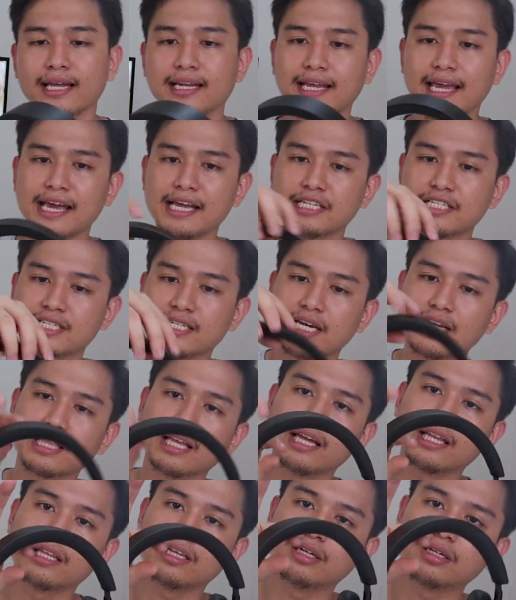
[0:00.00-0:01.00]
and the
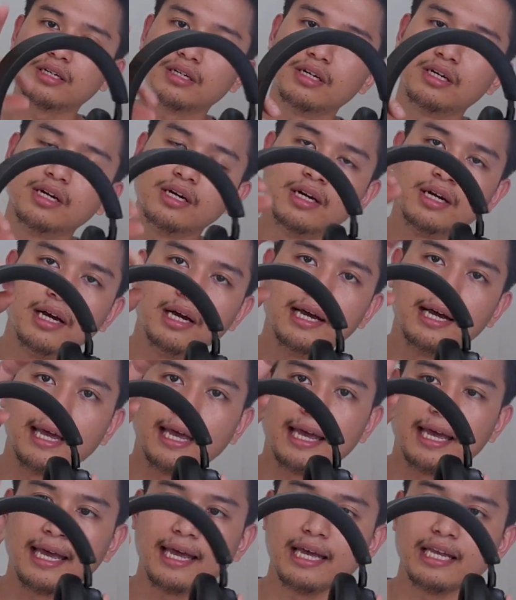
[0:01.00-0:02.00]
headset and
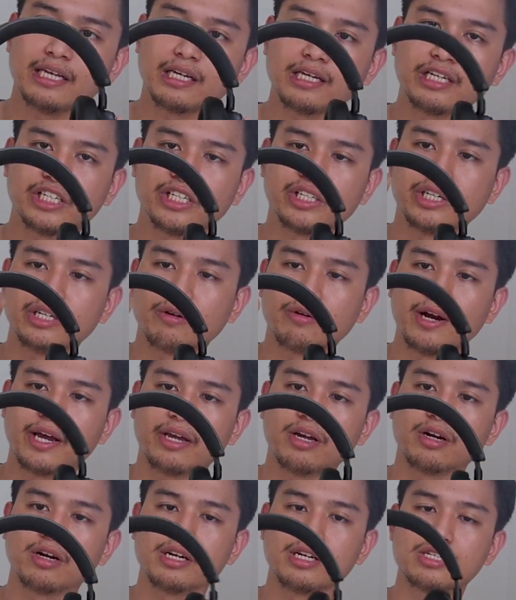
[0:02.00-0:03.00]
the cushion right
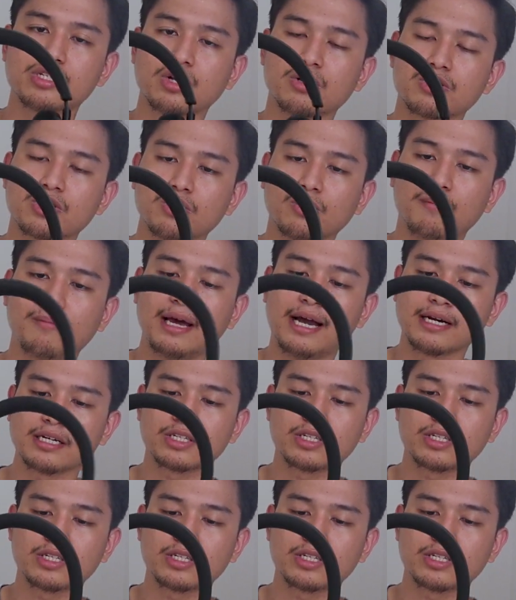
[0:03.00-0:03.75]
here is also black.